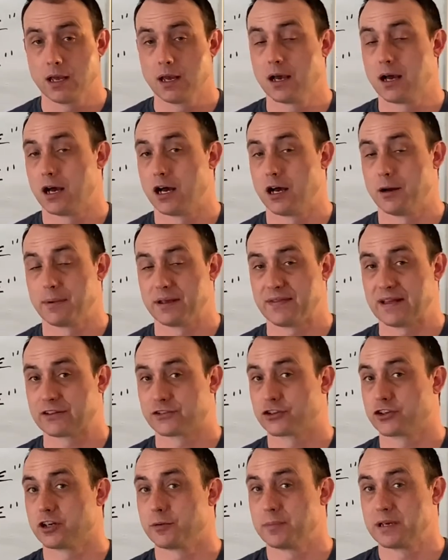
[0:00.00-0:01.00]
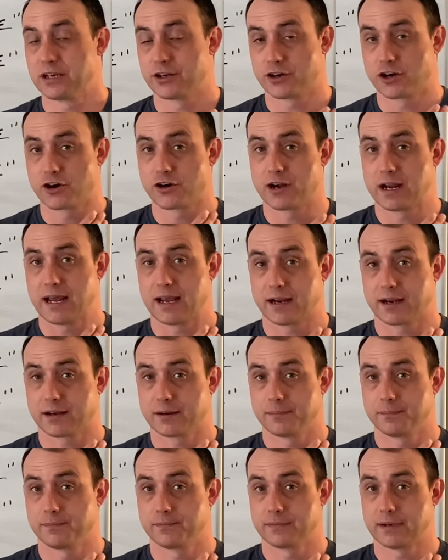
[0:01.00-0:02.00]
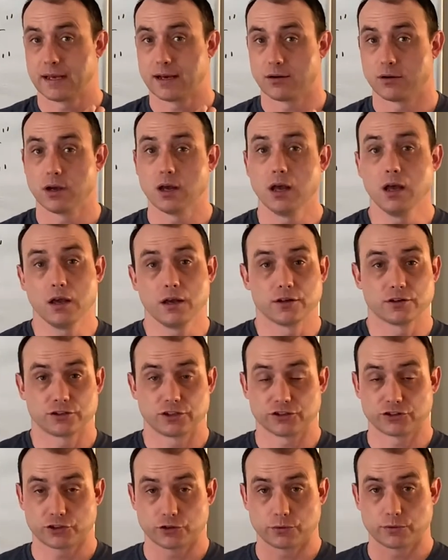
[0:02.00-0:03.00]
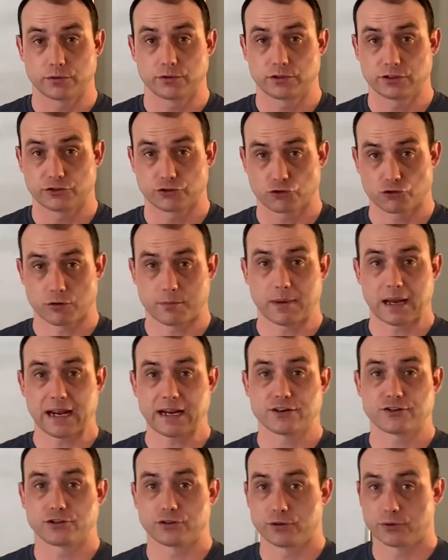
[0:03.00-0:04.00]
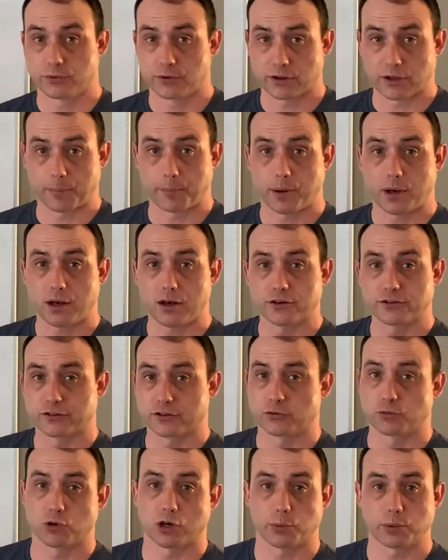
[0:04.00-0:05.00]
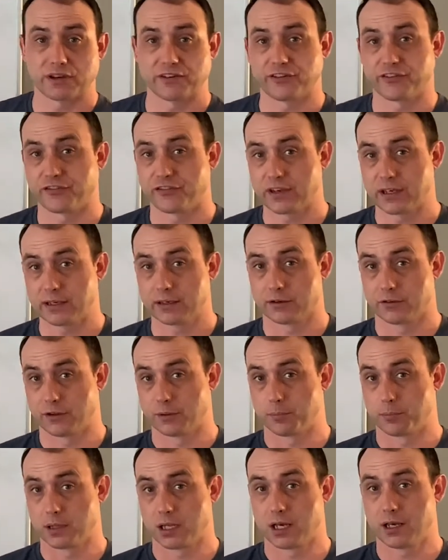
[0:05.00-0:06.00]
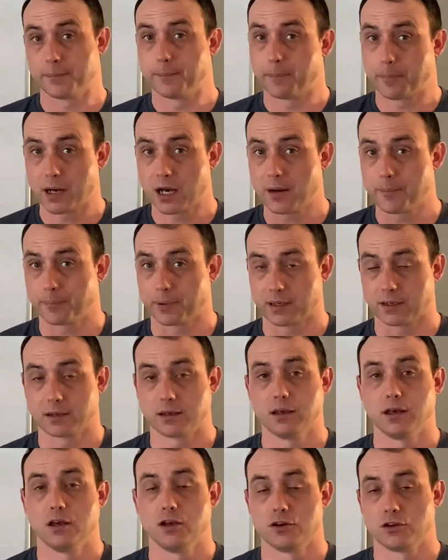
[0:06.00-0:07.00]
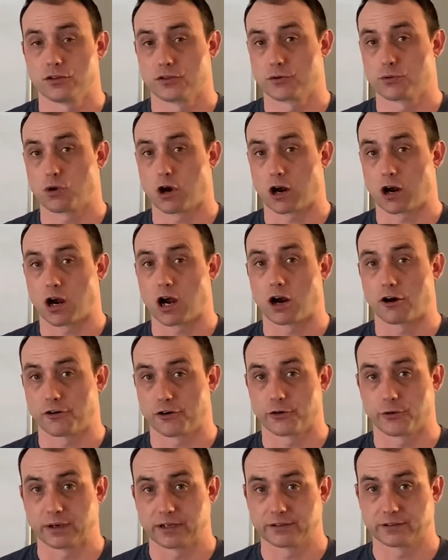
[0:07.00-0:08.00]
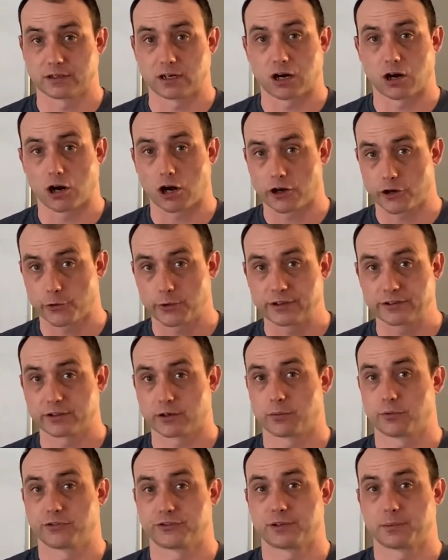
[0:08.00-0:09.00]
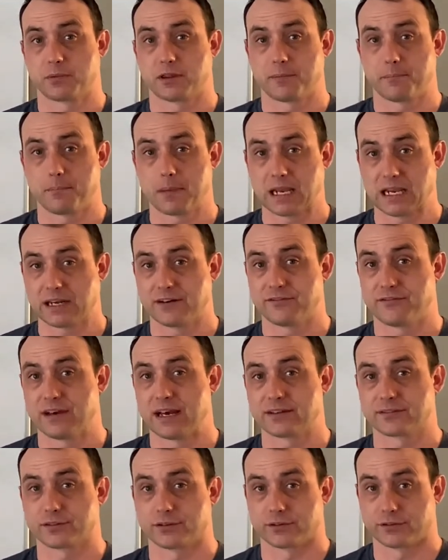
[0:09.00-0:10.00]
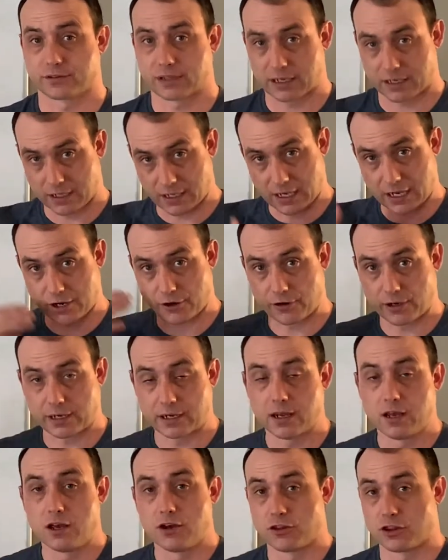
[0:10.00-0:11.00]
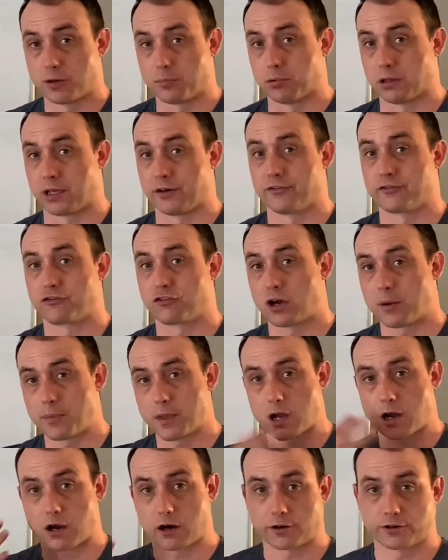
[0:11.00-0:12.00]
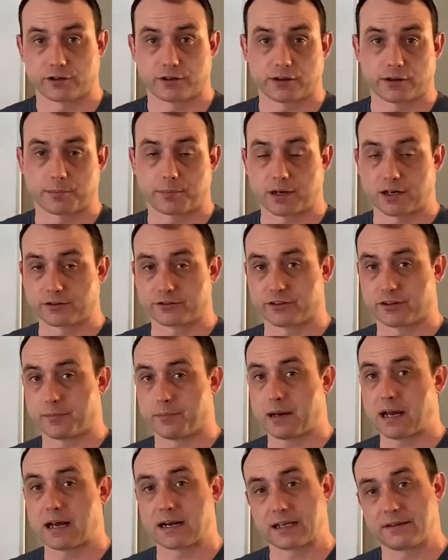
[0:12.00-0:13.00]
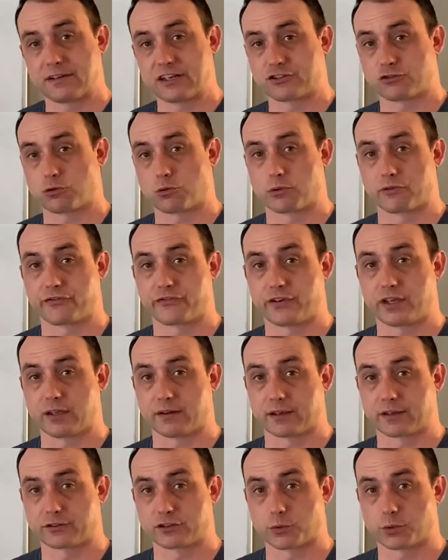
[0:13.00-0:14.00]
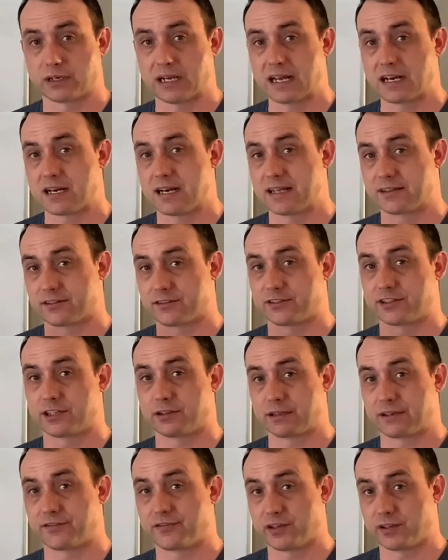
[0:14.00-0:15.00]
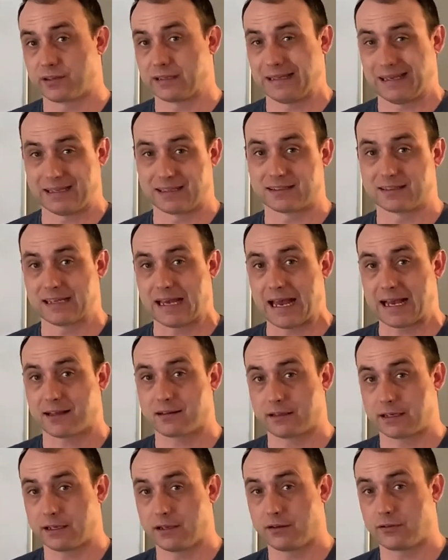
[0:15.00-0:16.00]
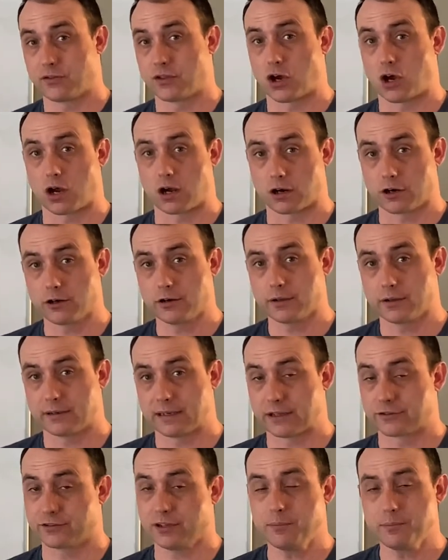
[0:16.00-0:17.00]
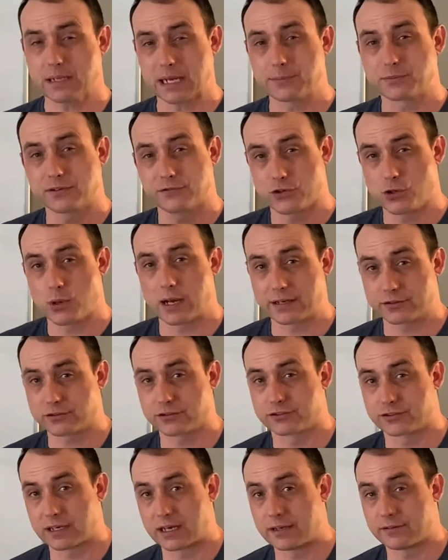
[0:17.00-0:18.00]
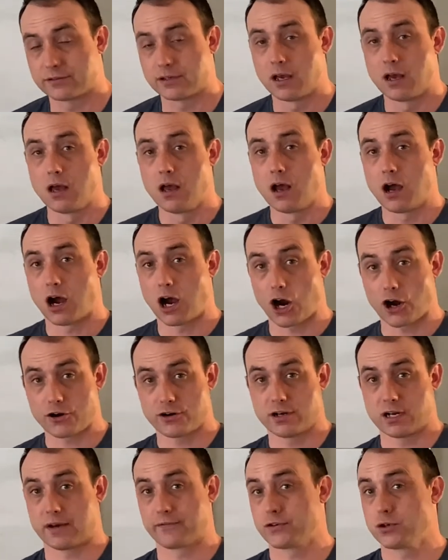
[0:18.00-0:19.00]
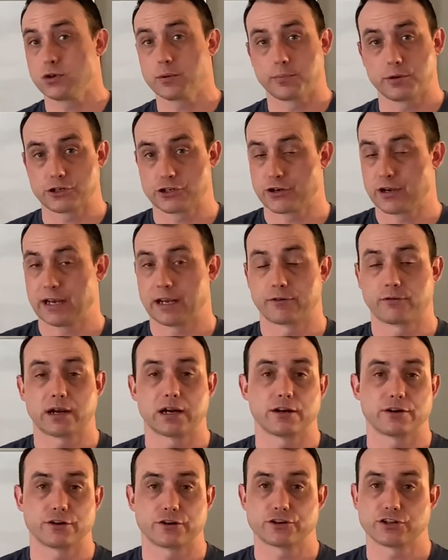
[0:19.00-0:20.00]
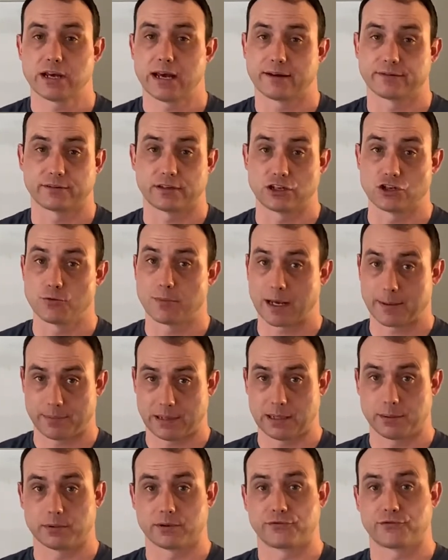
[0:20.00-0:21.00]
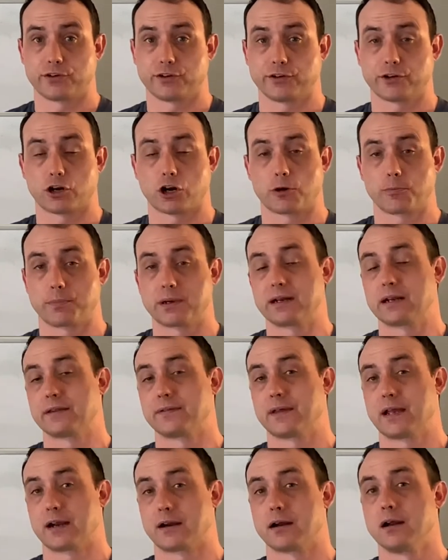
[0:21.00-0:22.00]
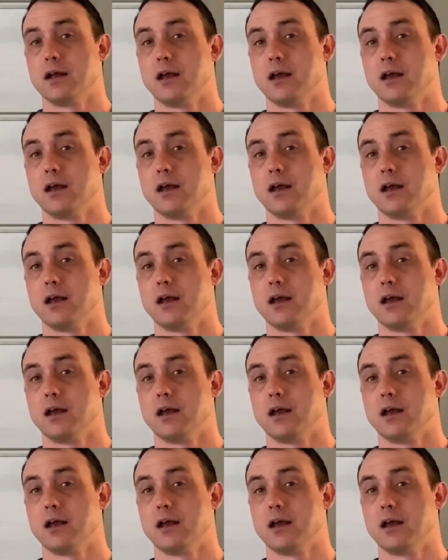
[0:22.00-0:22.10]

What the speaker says: and that's going to be on our neck. Now, just to remind you, a pulse is where we feel the blood pumping through our arteries, and our arteries are some of the main vessels that carry the blood from the heart to other parts of the body, and that's what we're feeling. So we're not necessarily feeling exactly the heart. Now, sometimes if you exercise hard enough, you can put your hand right on your chest, and you might be able to feel your heart beating there.